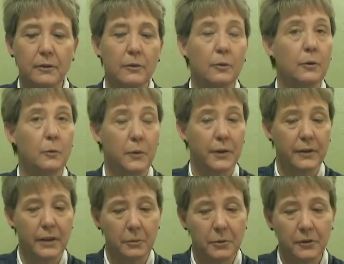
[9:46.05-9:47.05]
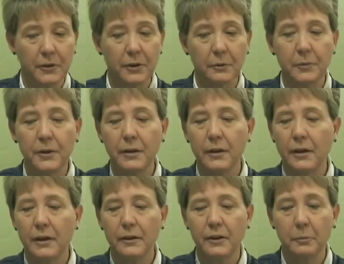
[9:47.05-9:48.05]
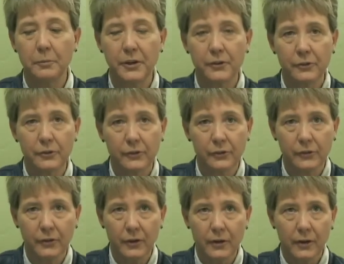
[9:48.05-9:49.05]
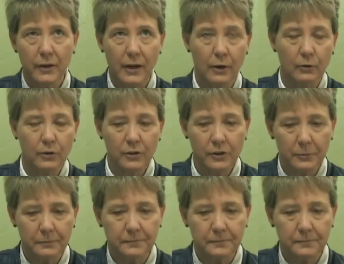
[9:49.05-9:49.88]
or with chemotherapy and the patient's outlook.